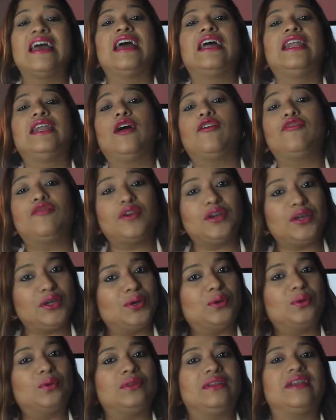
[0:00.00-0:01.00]
Now for
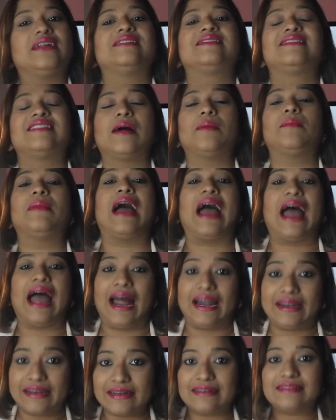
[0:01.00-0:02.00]
you, there are some
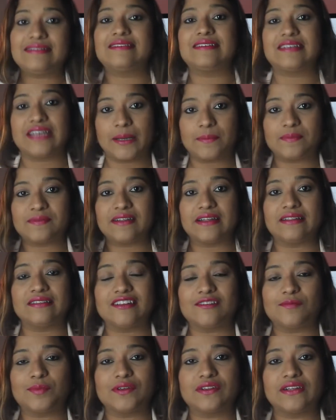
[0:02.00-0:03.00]
added steps in this
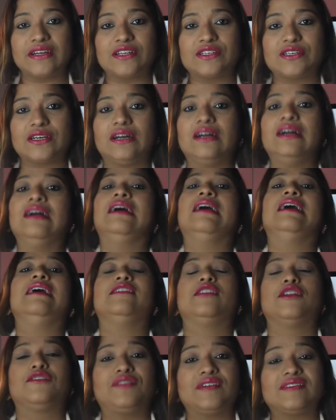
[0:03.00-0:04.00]
procedure.
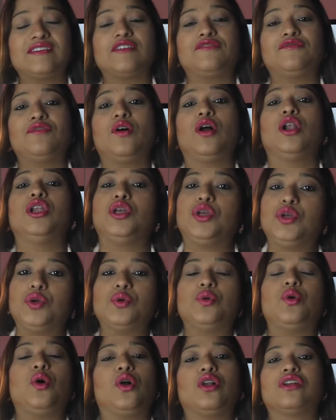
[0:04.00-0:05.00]
So first of all, you
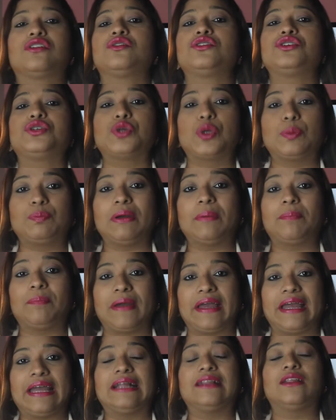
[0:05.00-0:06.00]
also should be
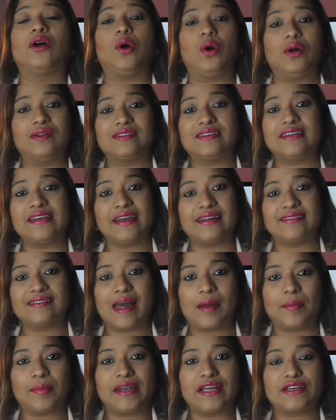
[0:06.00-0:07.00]
paying the OSCE
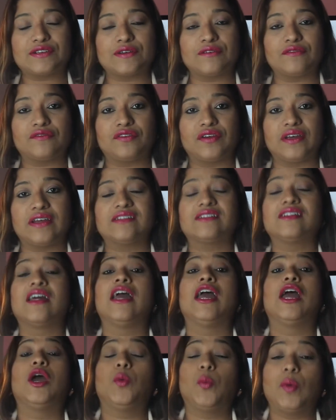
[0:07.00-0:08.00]
examination fees,
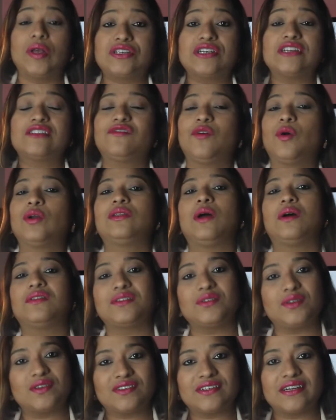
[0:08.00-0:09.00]
which is 4,000
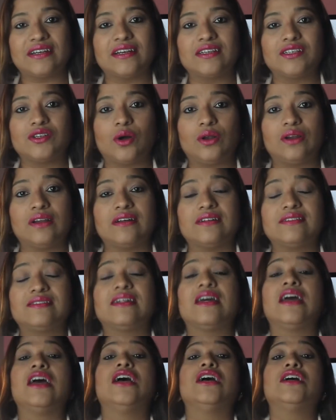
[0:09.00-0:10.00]
Australian dollars,
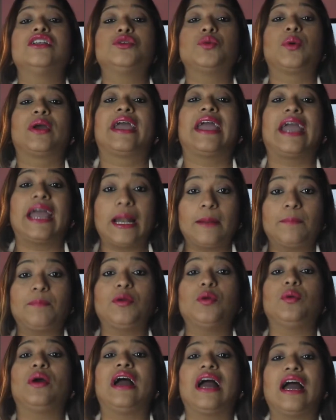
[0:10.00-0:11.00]
to help
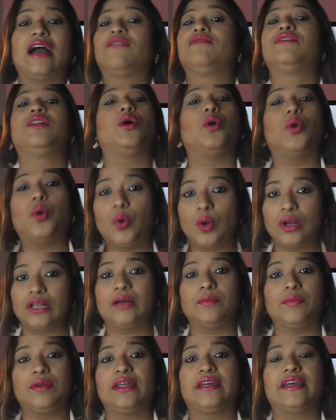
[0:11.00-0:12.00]
you have the whole
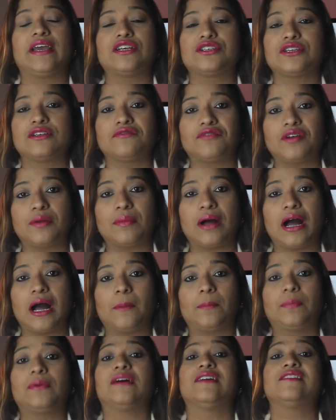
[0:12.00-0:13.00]
communication from
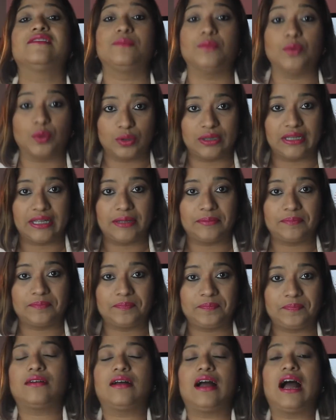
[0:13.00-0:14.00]
AHPRA smoothly.
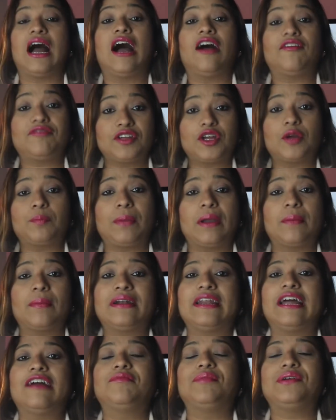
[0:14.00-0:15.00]
After your payment
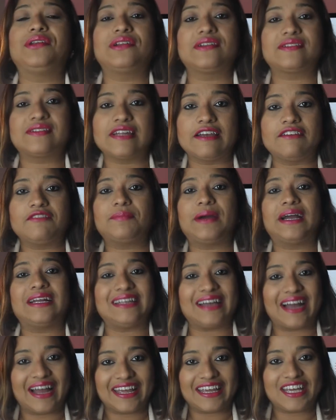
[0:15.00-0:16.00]
have been received by the
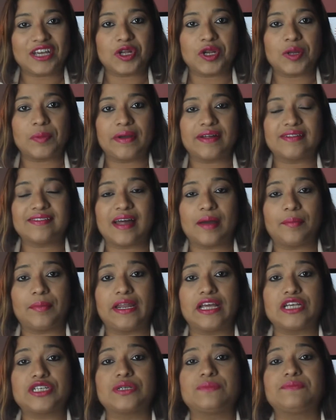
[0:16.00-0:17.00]
IQNM
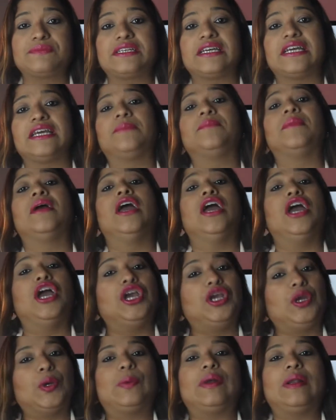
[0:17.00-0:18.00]
examination team,
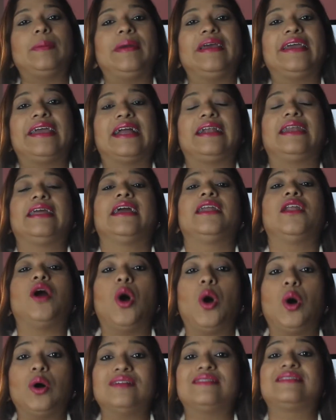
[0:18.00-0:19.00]
you will be getting an
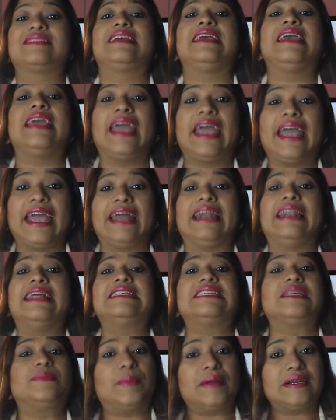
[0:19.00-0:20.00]
OSCE
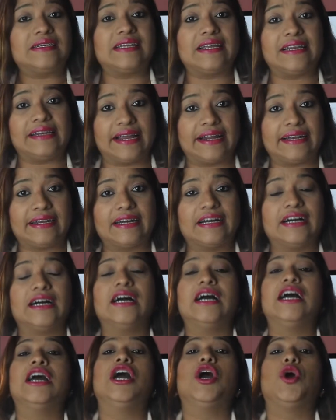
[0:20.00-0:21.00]
eligibility letter,
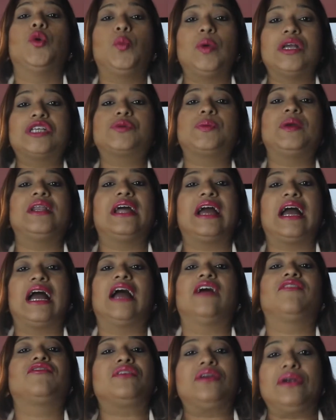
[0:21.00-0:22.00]
which will
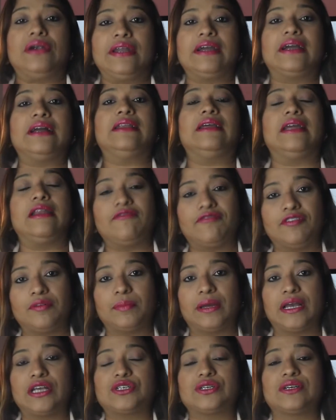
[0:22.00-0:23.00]
have critical
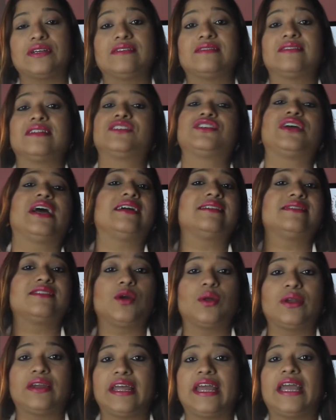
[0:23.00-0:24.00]
information such as your
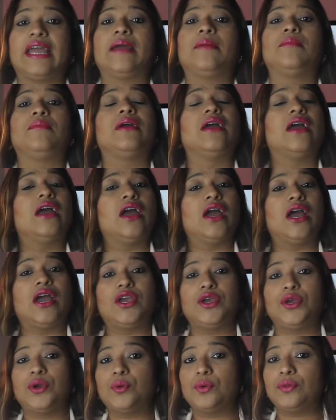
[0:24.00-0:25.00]
name,
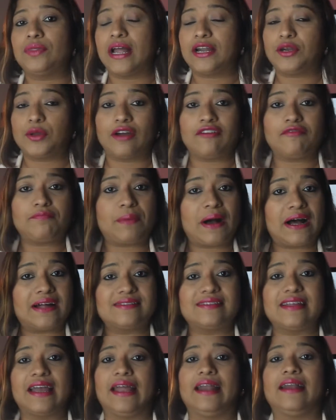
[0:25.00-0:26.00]
that you have passed
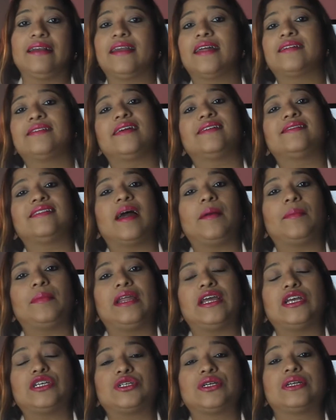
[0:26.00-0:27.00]
the NCLEX
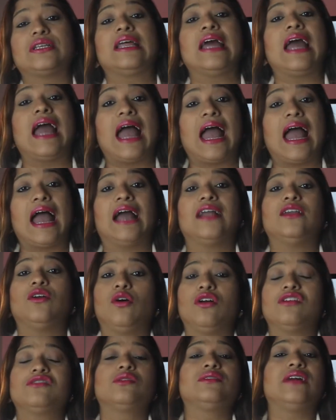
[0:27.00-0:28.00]
examination, and
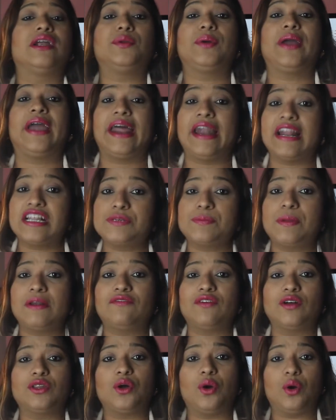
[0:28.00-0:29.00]
also that you are eligible
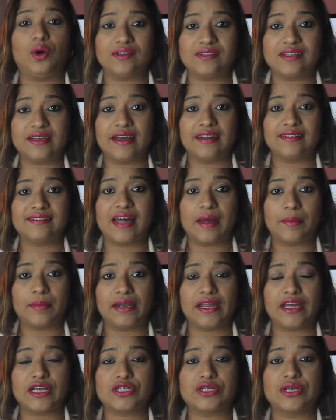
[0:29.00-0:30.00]
for the OSCE
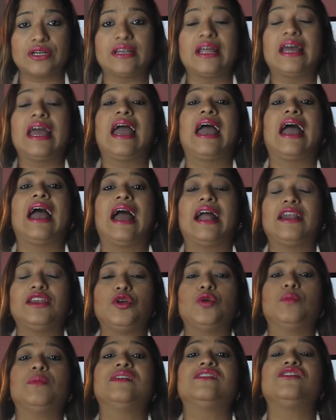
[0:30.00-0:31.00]
examination. And you
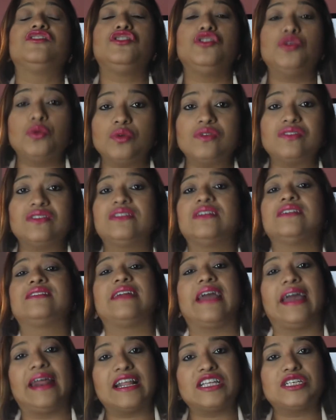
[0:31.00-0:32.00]
must use this
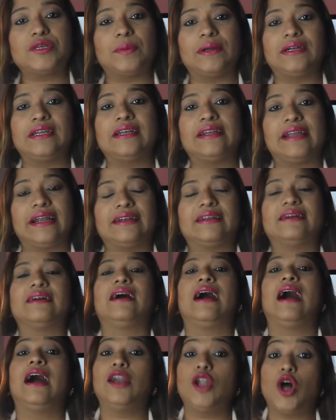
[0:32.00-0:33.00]
eligibility letter
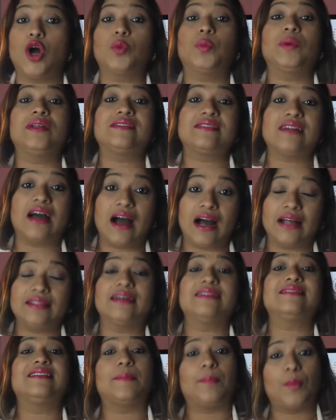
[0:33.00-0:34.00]
along with other
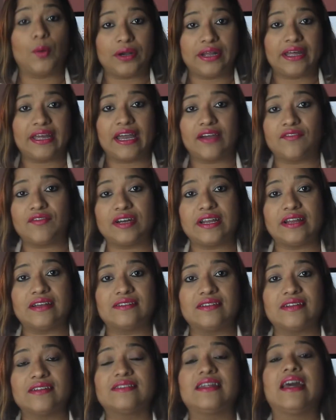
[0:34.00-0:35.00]
supporting
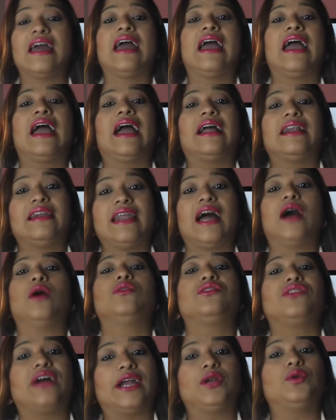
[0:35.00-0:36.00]
evidences and now
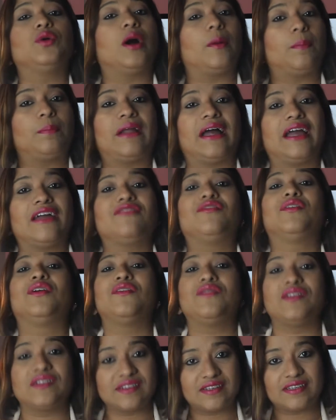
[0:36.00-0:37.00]
try to apply for a
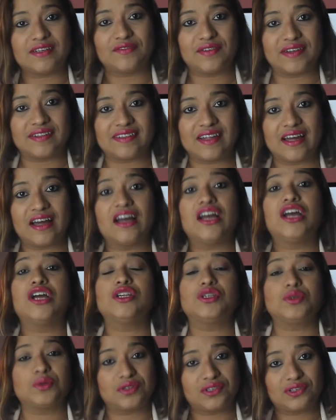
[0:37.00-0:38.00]
visitor visa
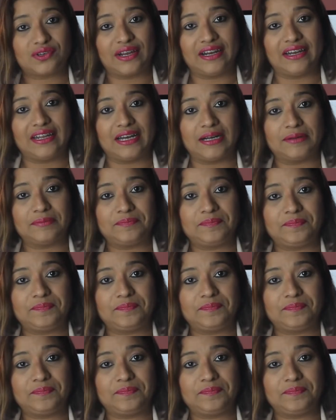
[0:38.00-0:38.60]
to Australia.